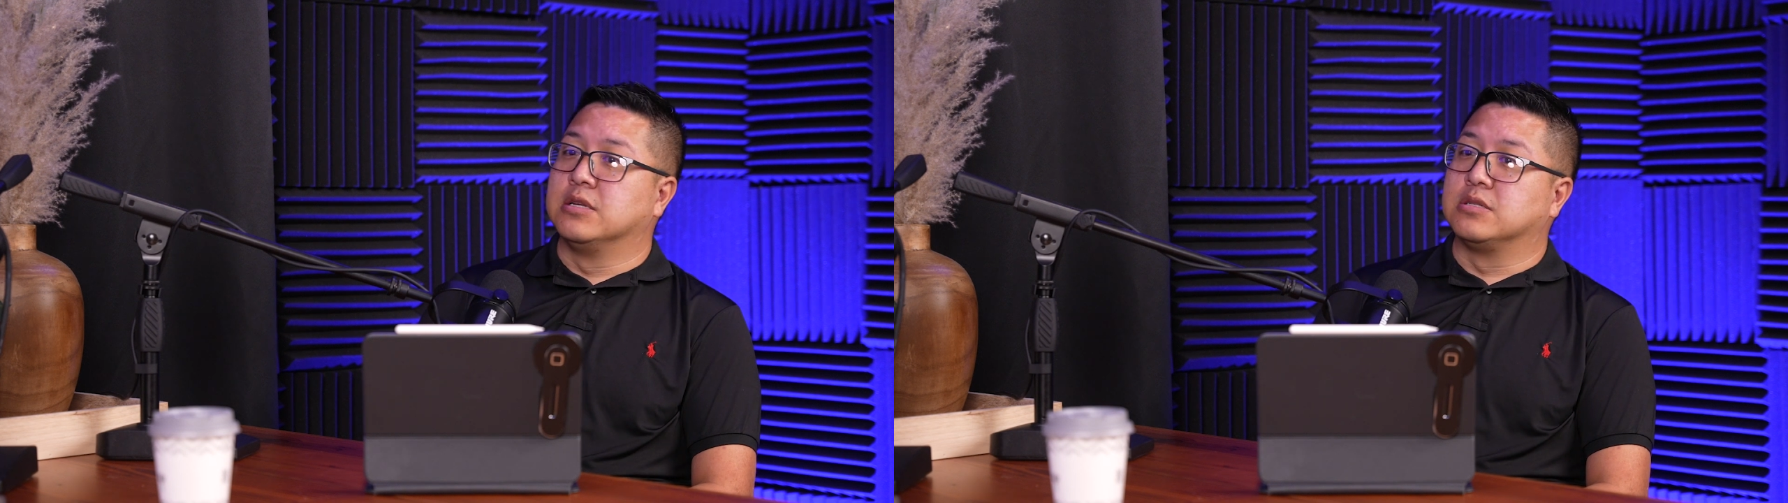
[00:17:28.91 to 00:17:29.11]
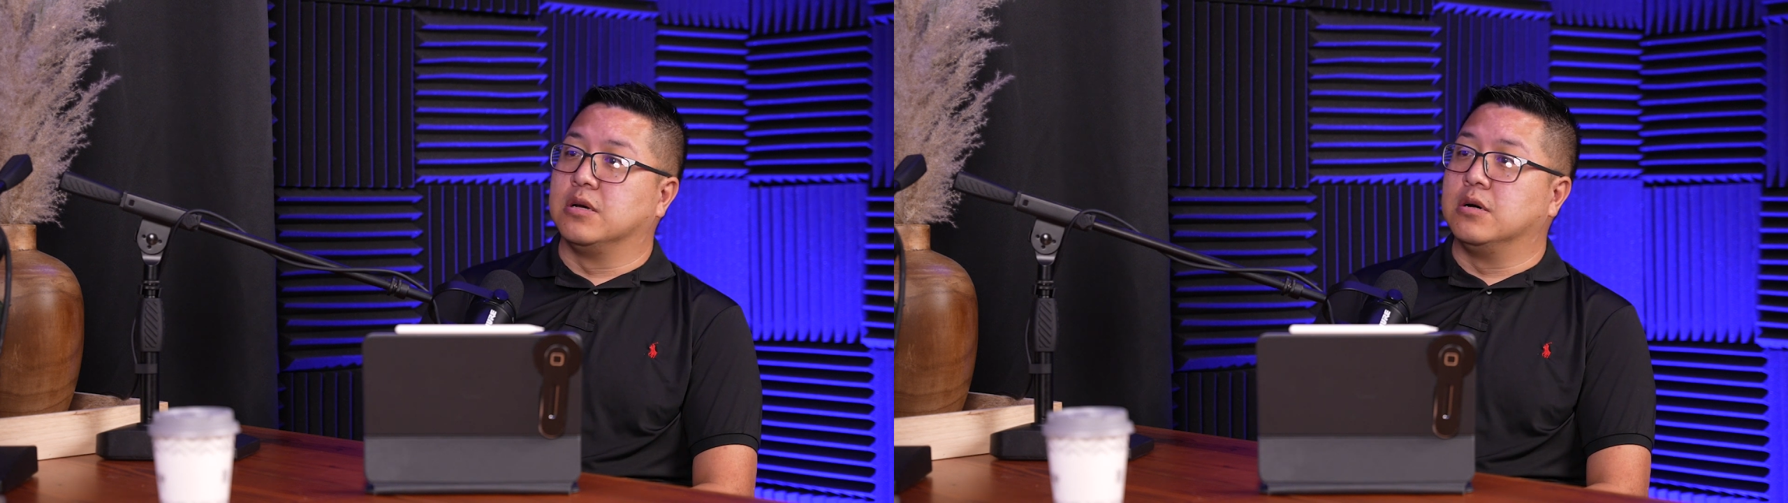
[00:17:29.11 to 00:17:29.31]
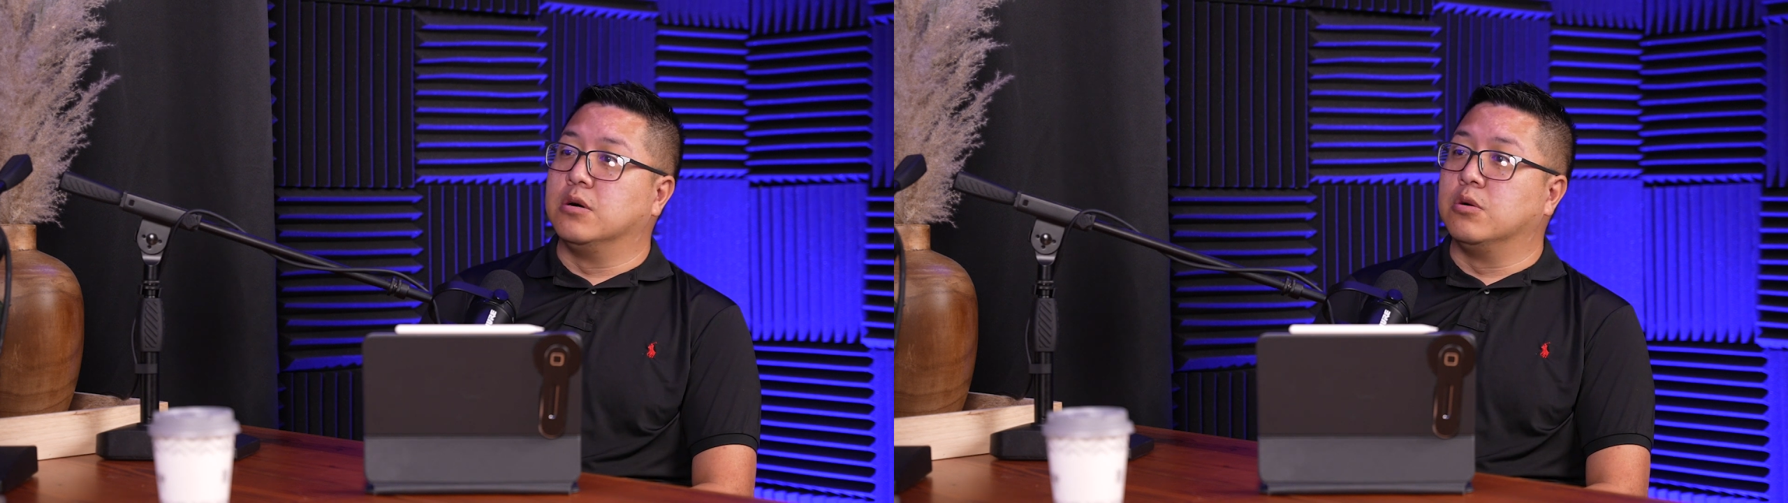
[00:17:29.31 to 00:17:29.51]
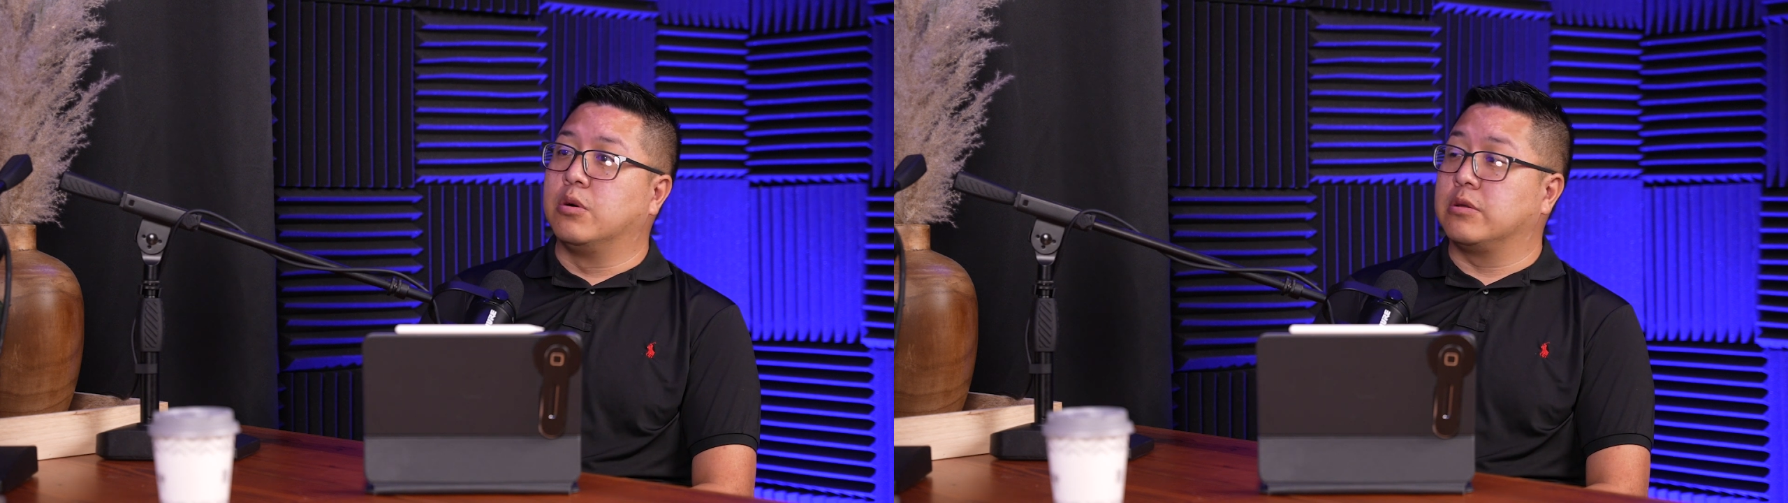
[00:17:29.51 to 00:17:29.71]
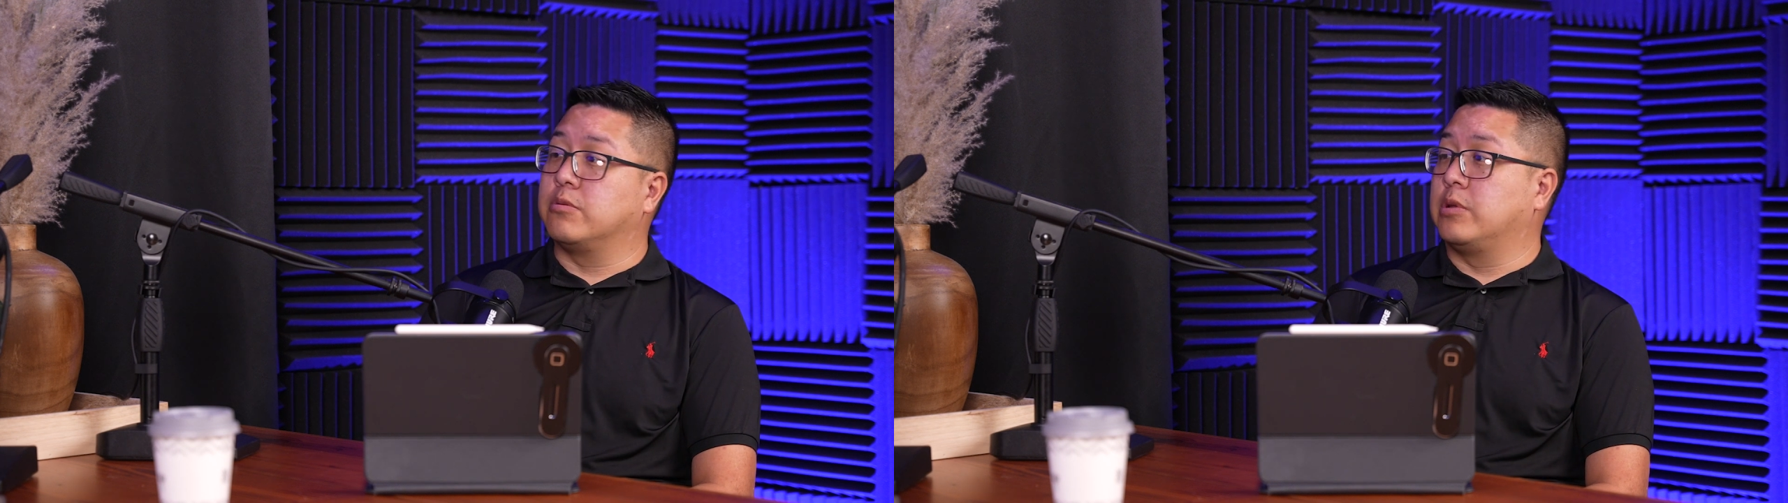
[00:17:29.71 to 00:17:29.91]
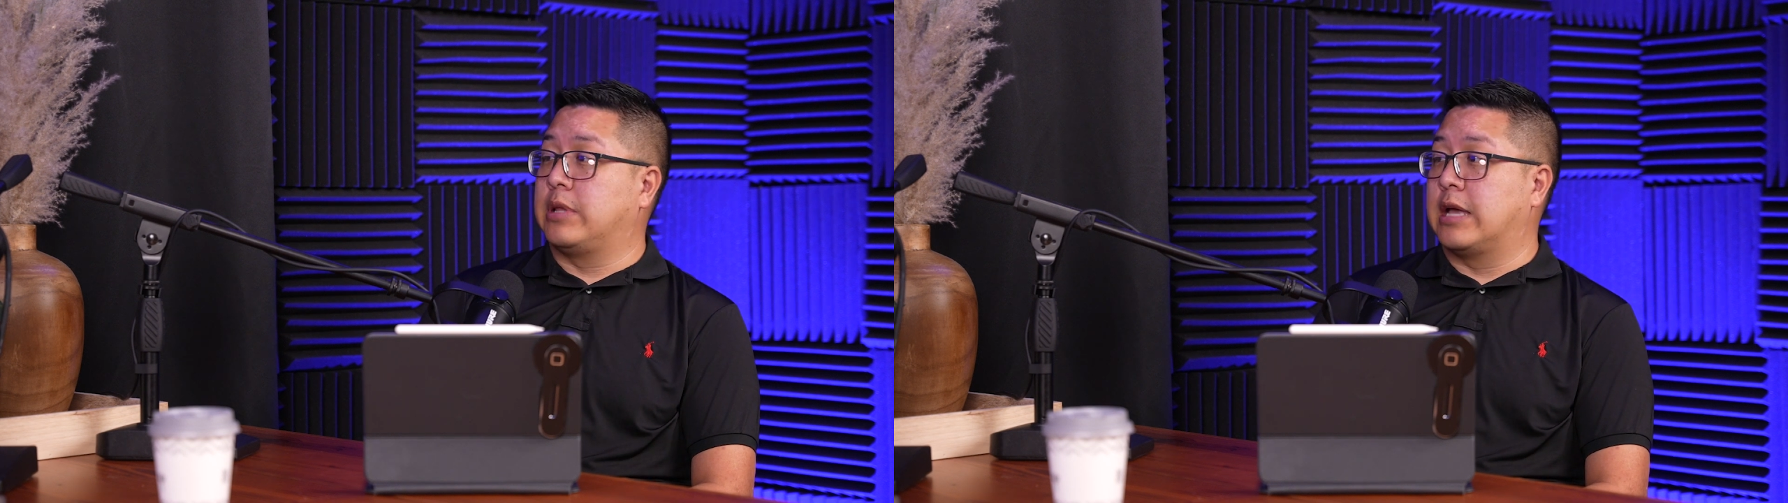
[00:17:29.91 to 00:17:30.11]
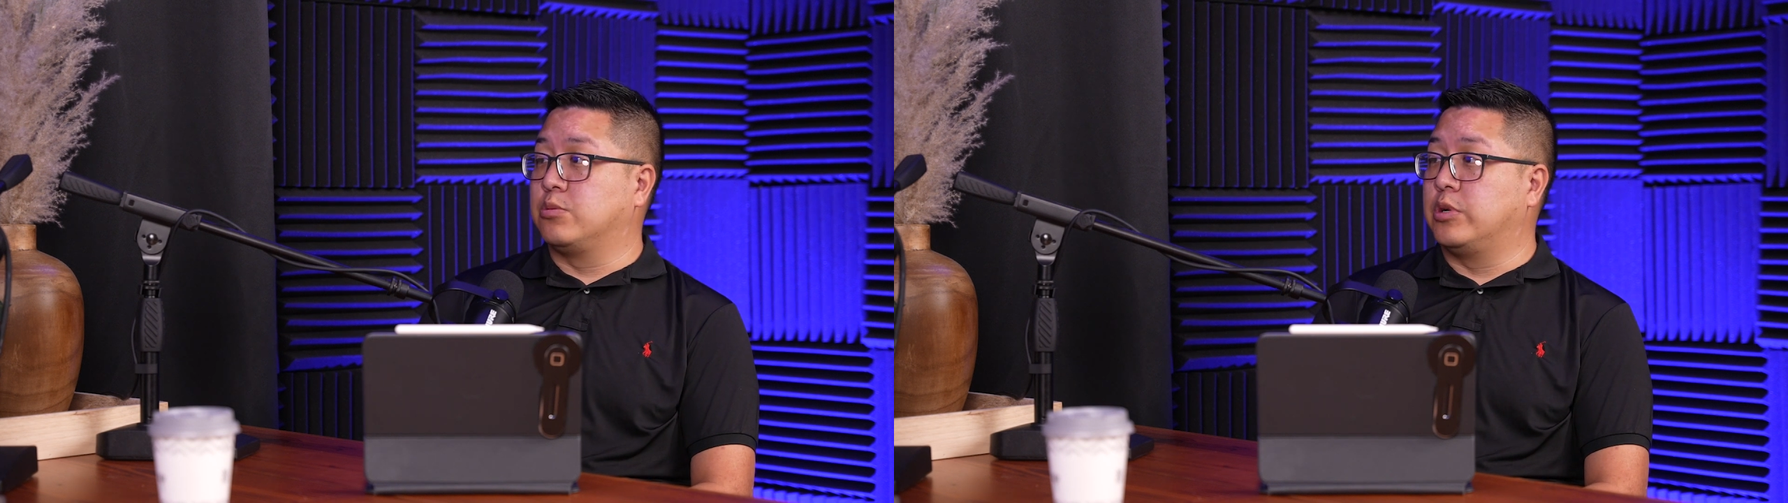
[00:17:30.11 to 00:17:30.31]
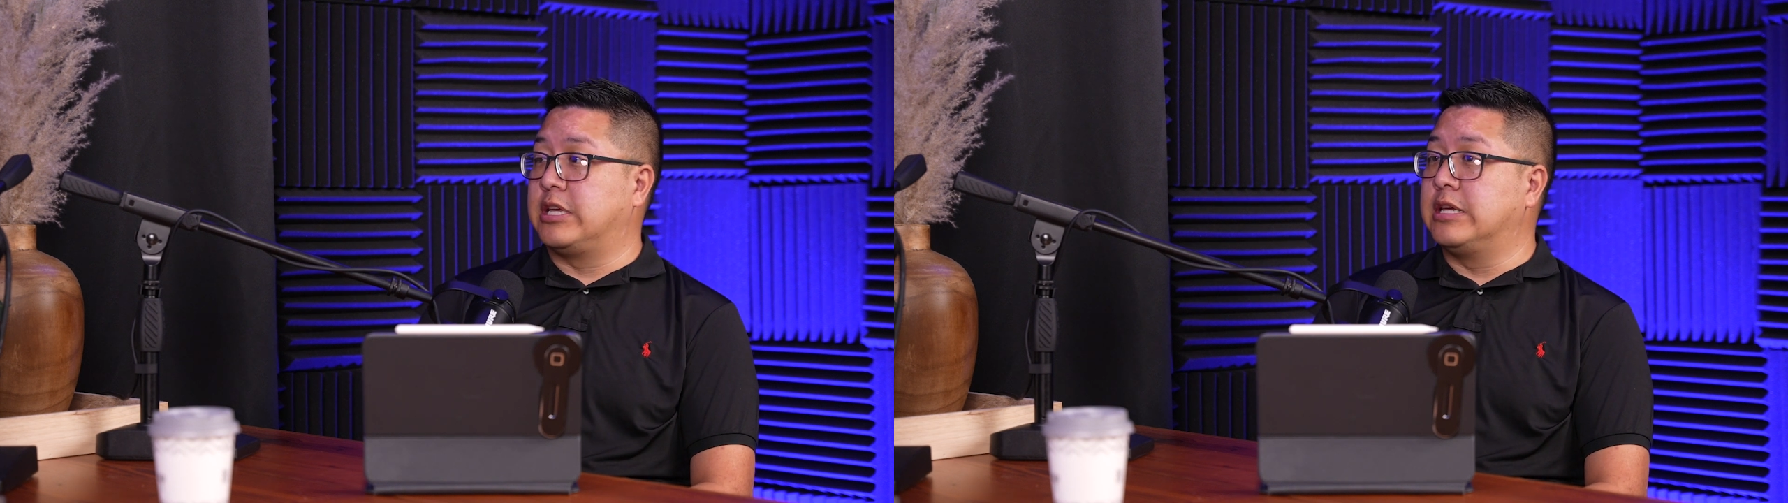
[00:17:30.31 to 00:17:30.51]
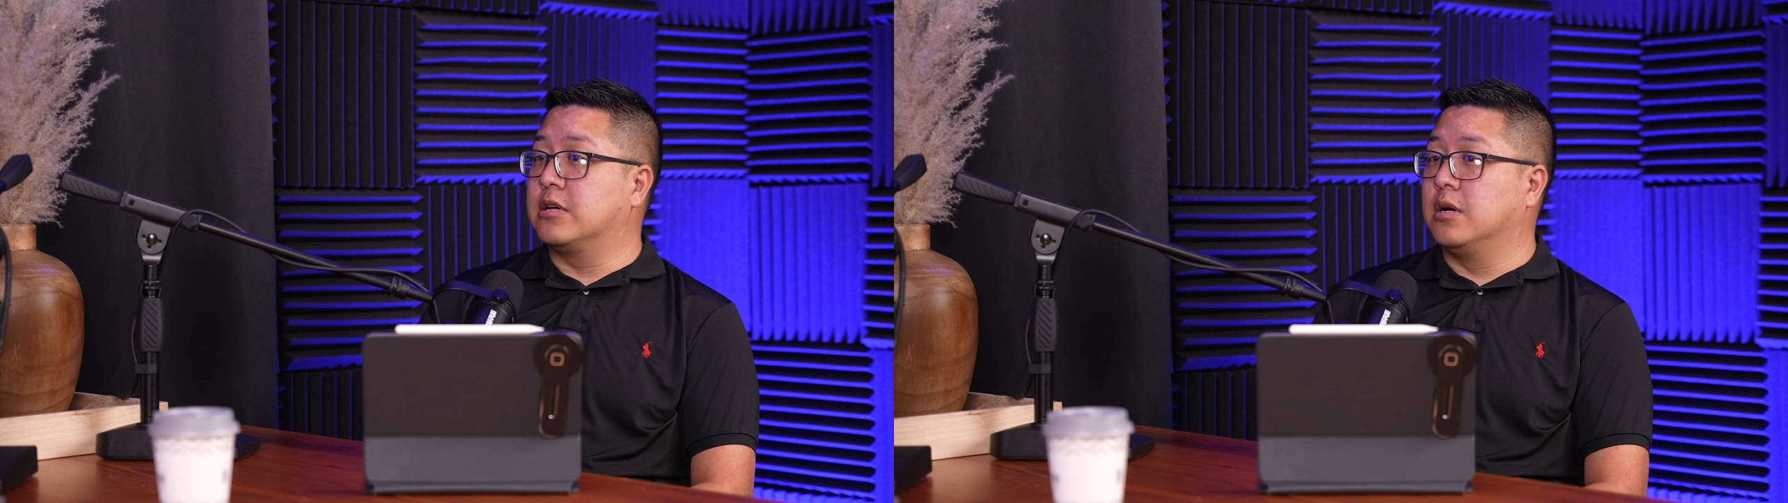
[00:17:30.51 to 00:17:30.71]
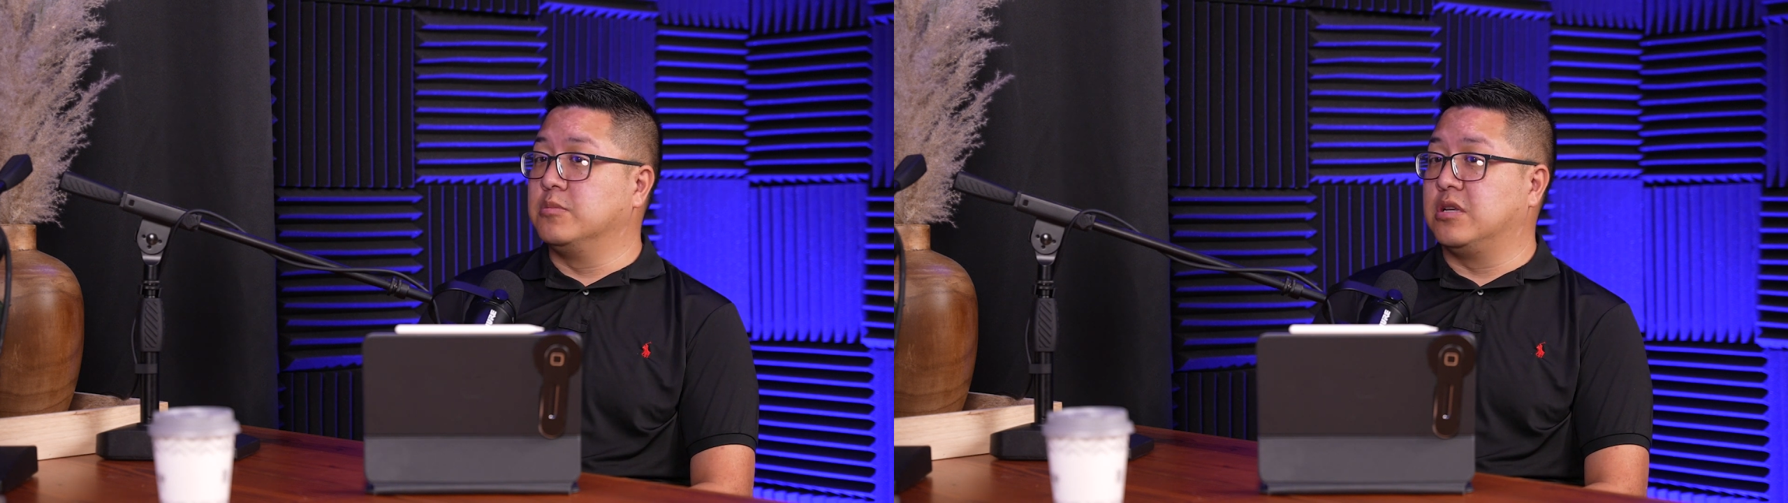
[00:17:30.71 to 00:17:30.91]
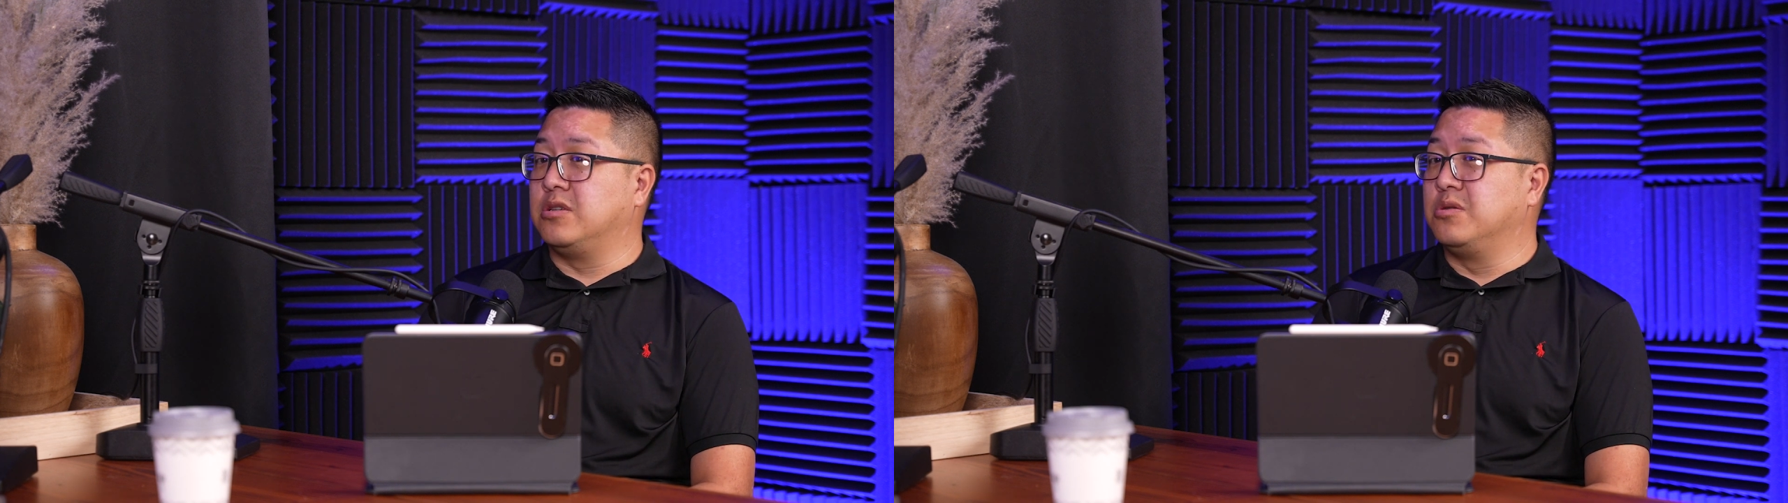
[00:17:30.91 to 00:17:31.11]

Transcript: So that's when heat comes in.